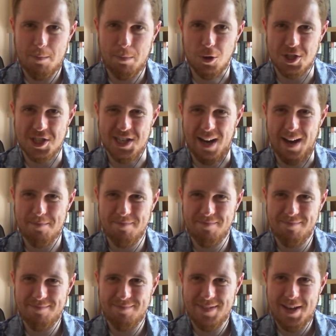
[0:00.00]
Pause time.
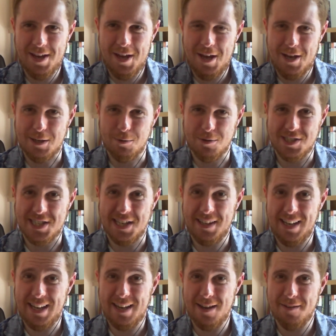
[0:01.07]
Has anyone seen
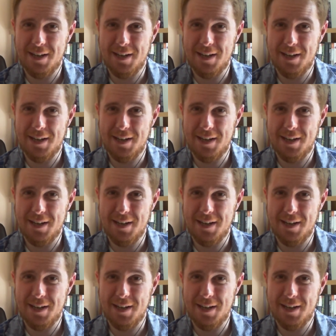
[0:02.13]
the